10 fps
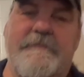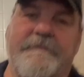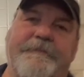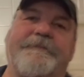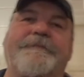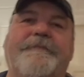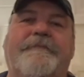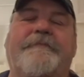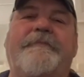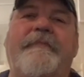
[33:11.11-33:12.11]
Mm.
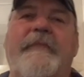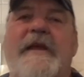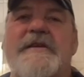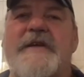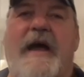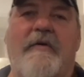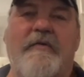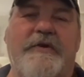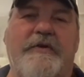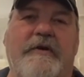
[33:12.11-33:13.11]
the how we
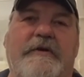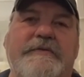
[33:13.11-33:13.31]
would do it.